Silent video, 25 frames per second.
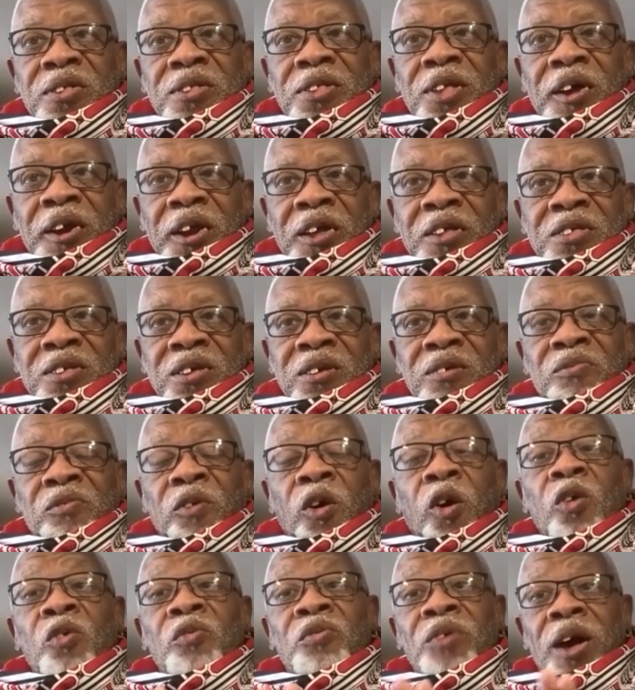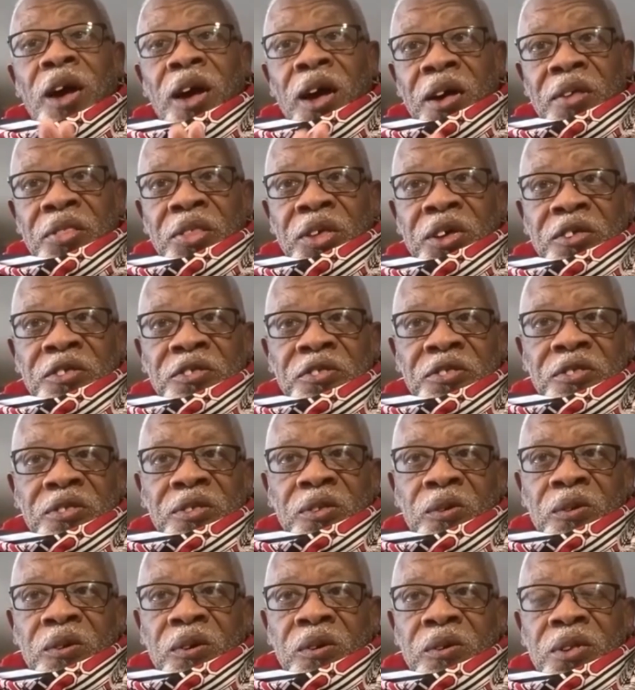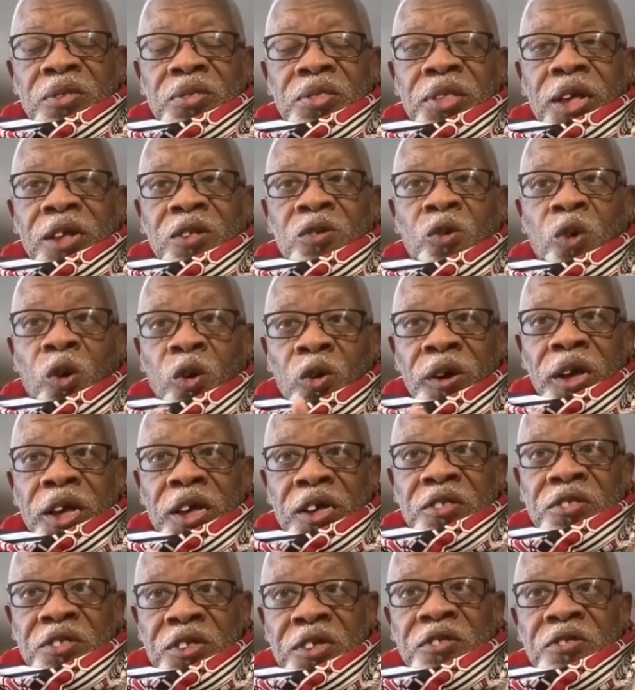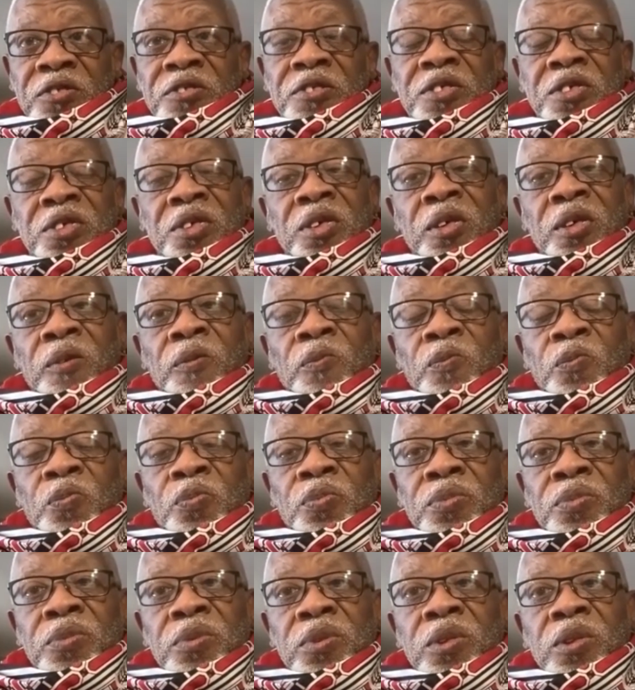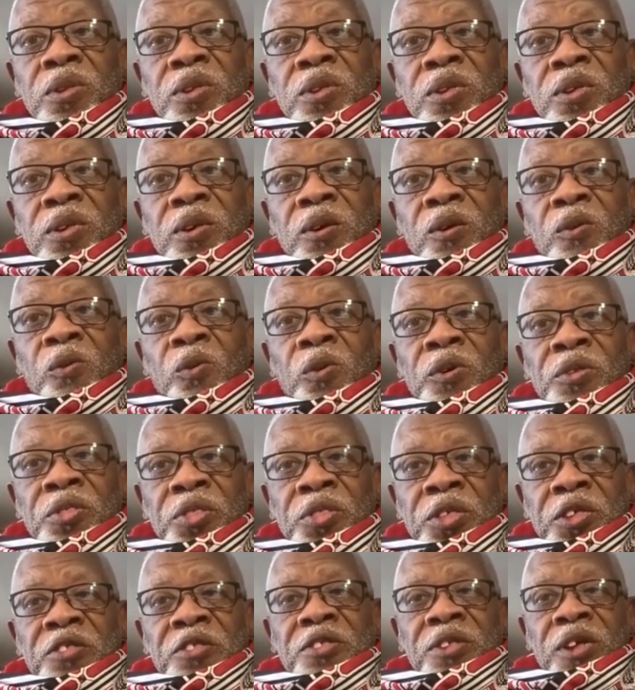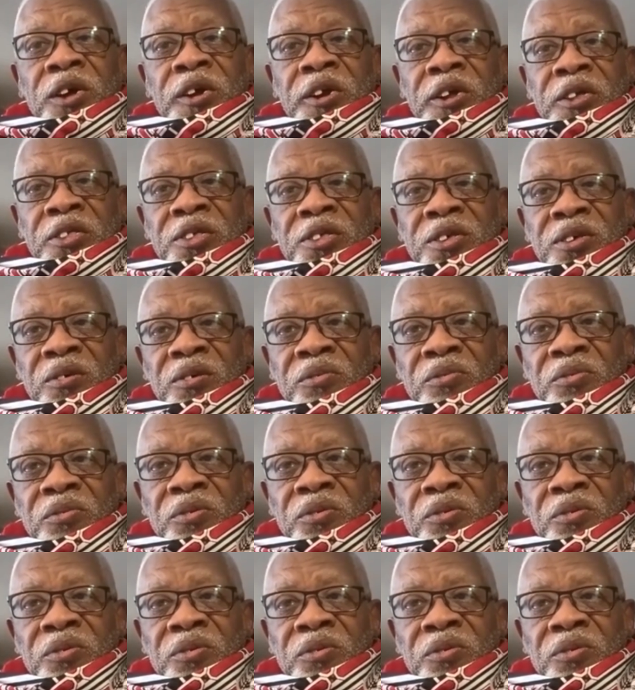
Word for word: narrative over others that coexist with this narrative.